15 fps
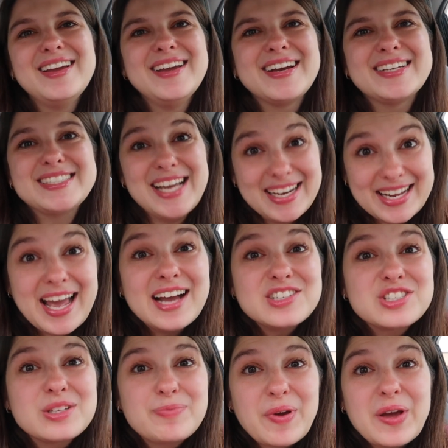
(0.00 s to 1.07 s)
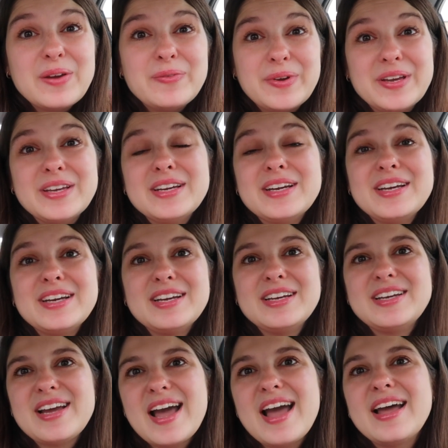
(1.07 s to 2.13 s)
Because he had to catch the baby.
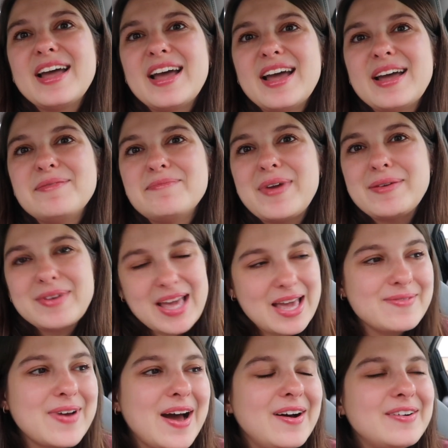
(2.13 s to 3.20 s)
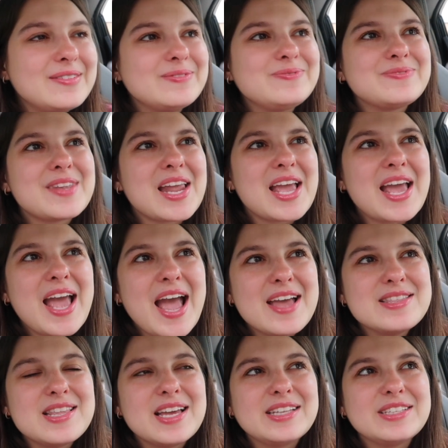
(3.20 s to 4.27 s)
And baby came out,
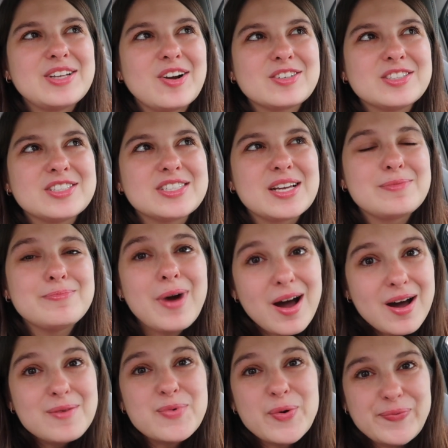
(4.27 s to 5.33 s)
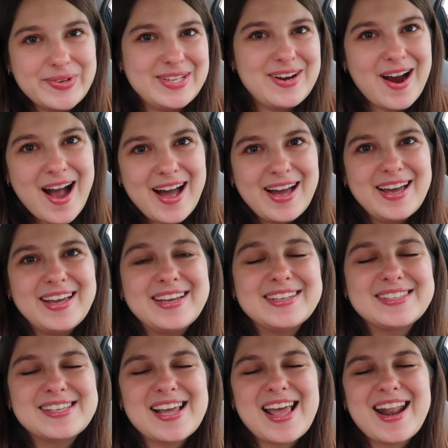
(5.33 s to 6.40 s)
and then doctor said, Mom, open your
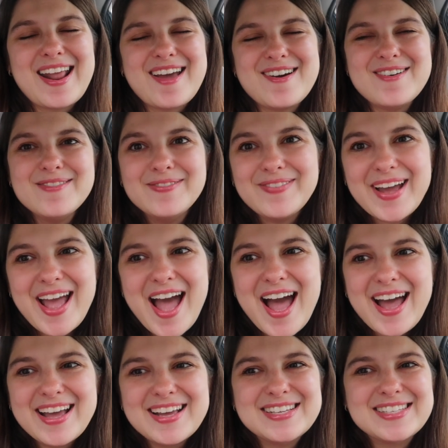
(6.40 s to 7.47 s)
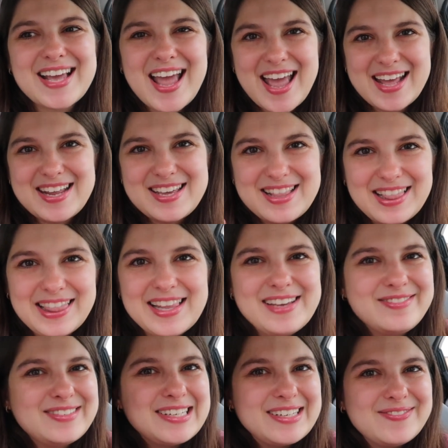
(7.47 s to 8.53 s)
eyes. And I opened my eyes and he
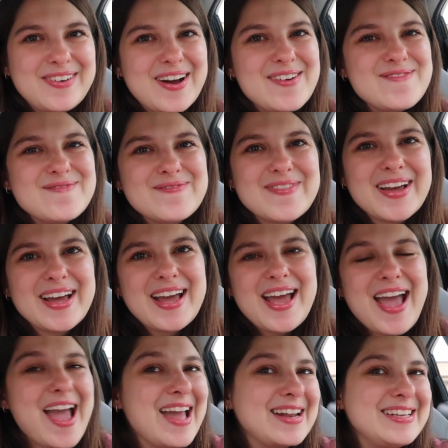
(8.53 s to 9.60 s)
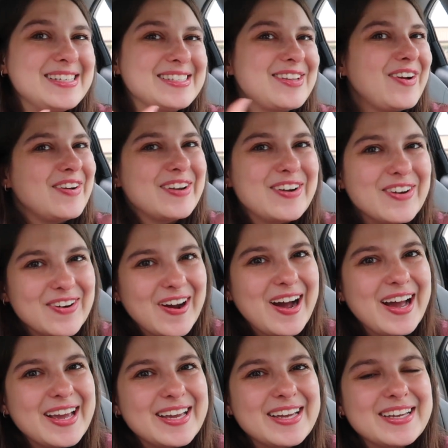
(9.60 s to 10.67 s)
lifted him up and he started
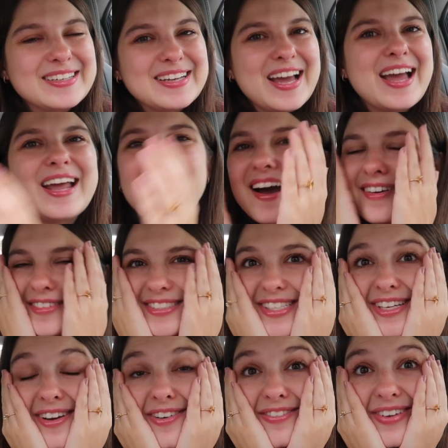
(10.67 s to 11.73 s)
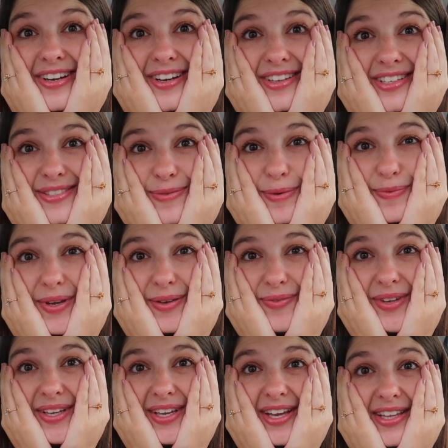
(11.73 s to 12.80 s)
crying. And I was like, oh my God, that's my
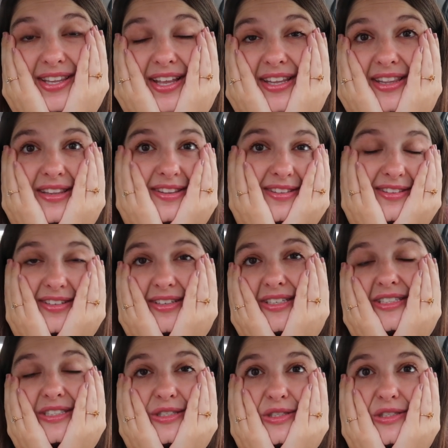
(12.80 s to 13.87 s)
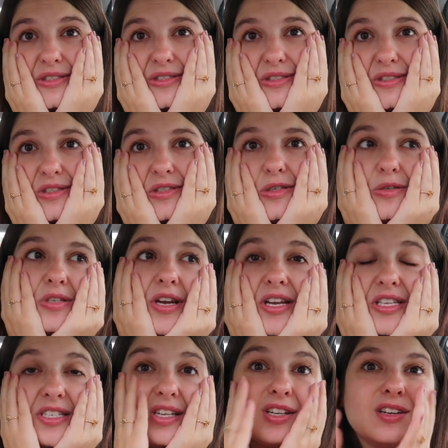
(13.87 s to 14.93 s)
baby. And then like two
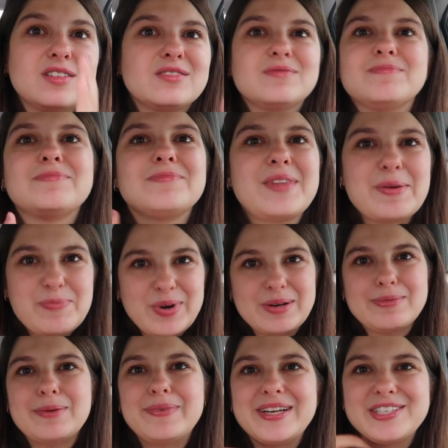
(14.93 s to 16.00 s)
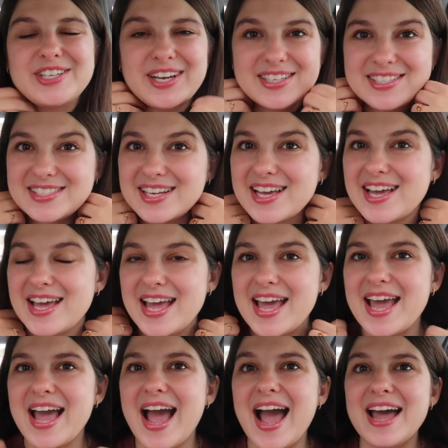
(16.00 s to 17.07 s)
seconds later, they put him on my chest.
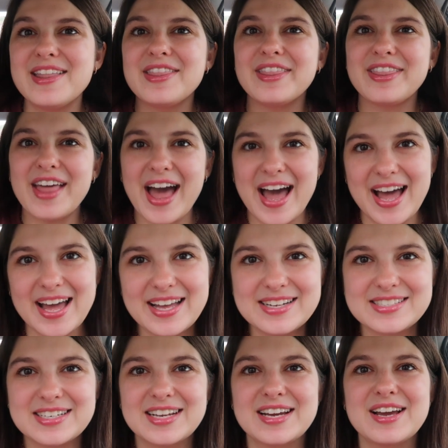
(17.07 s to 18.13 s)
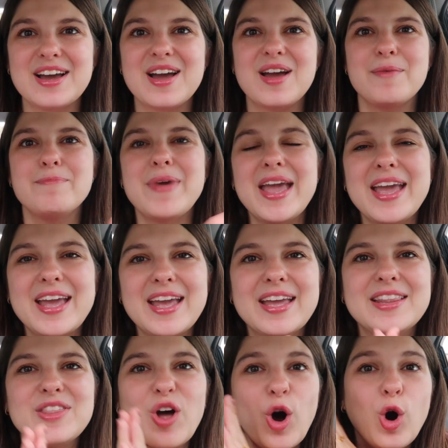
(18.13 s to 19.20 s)
And that
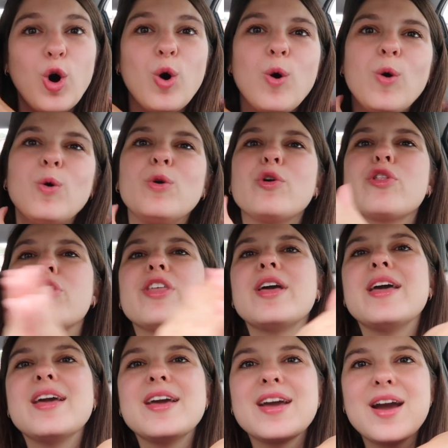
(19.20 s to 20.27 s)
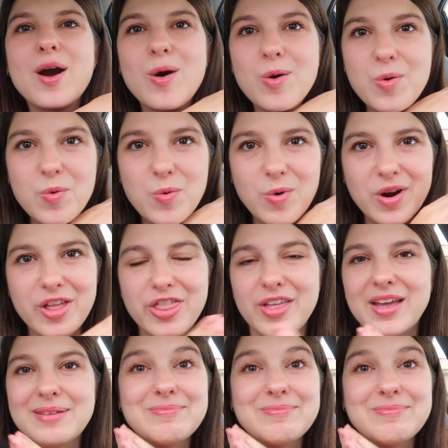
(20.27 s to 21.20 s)
made the whole thing worth it.